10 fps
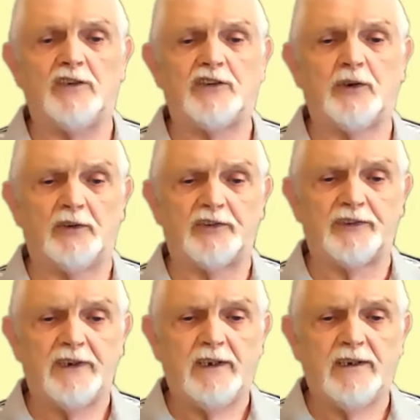course
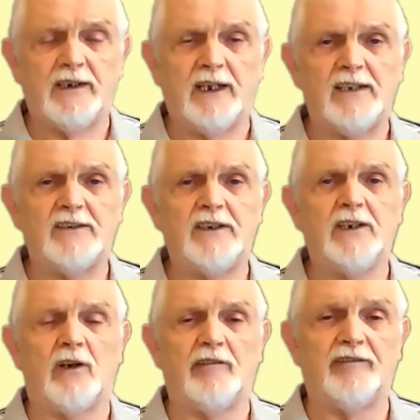the idea
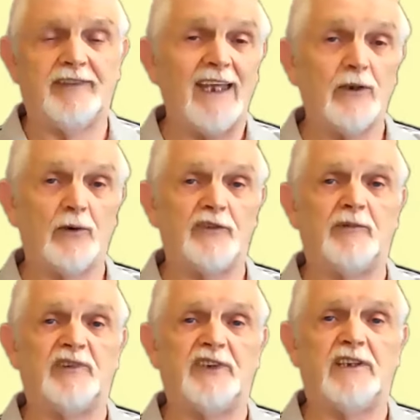of diodes. We
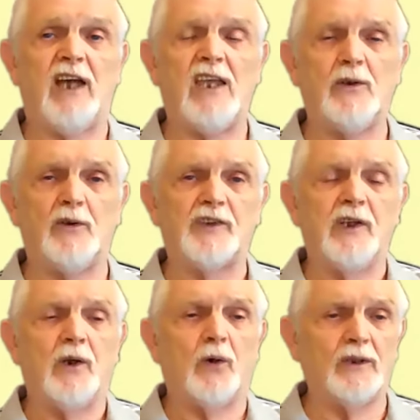said diodes
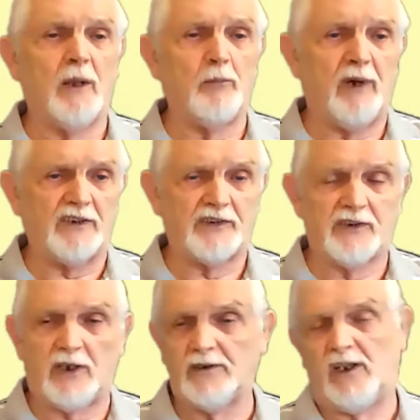only pass
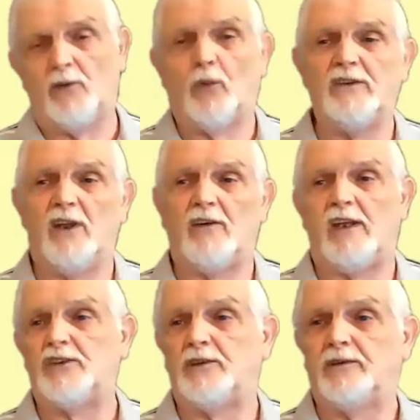current in one
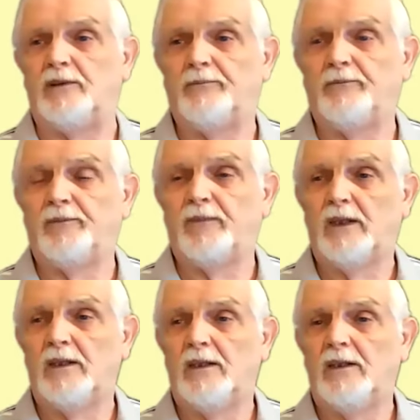direction.
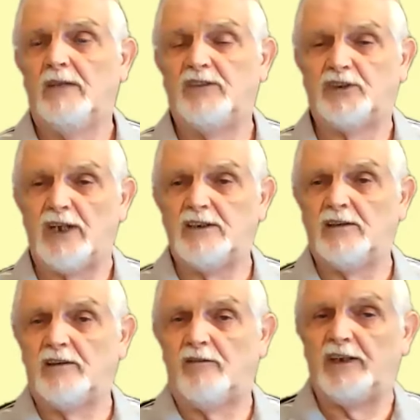If you try to
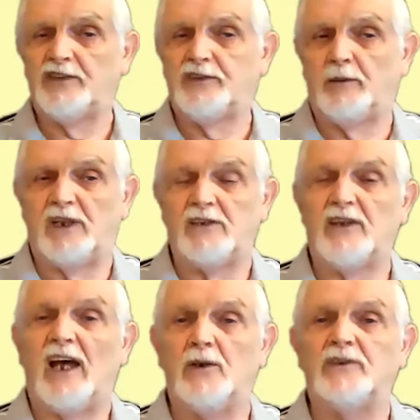reverse the
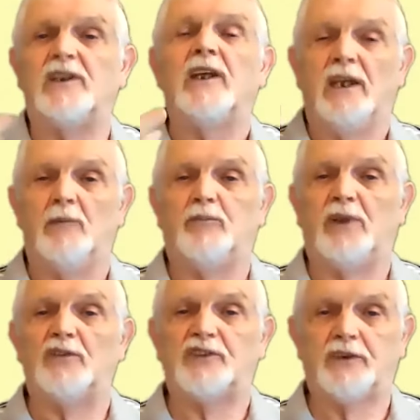diode, it
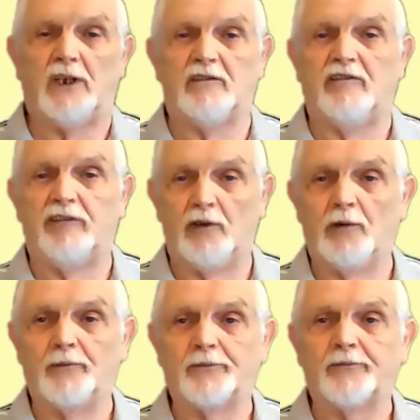blocks current flow.
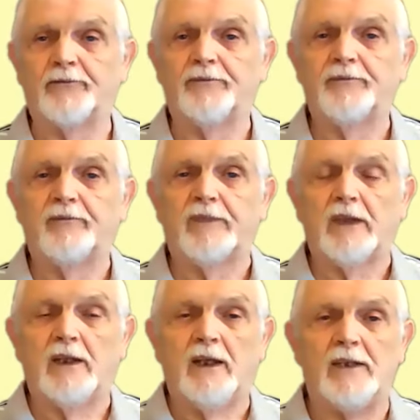
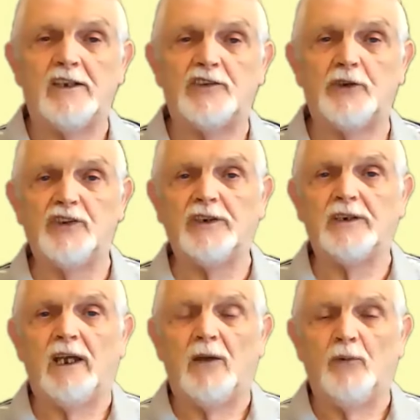And it's using
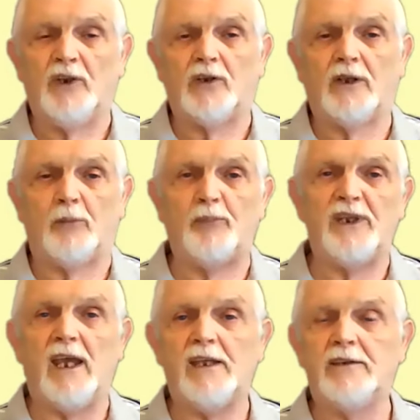what they call a
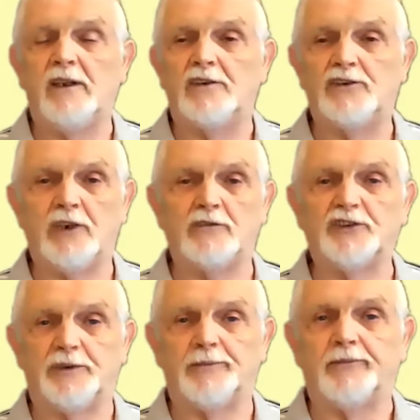p-n
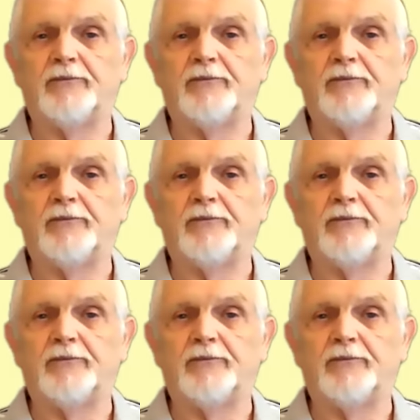junction.